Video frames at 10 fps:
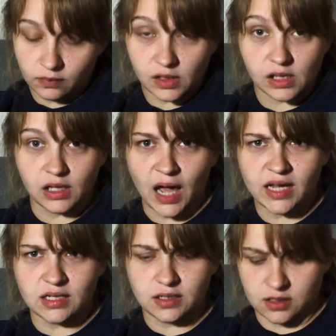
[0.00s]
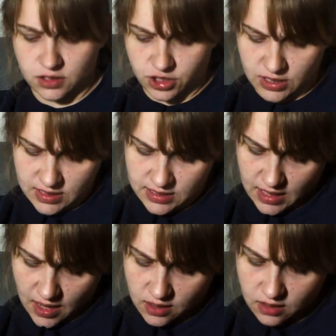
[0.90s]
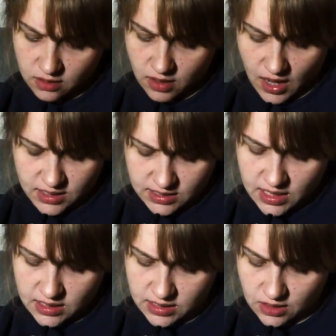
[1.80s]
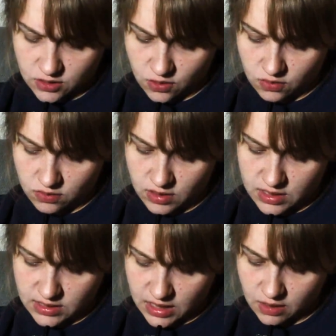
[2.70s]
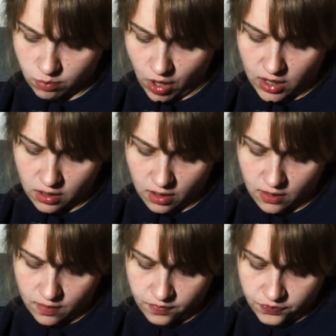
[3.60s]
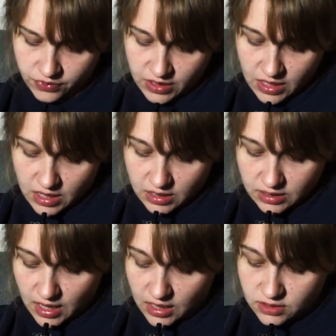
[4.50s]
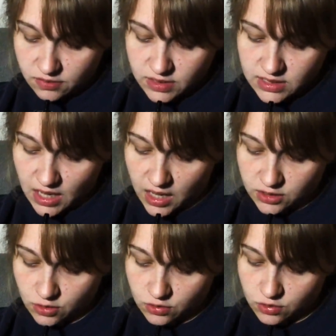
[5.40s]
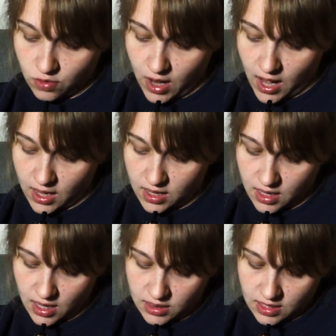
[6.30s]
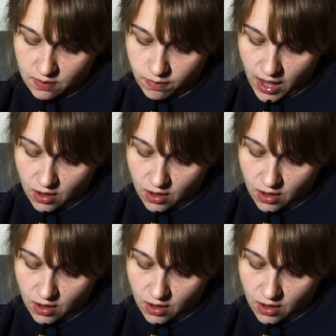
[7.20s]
"Light," she said. "I see it," said Doon. "It's getting brighter." The edge of the sky turned gray, and then pale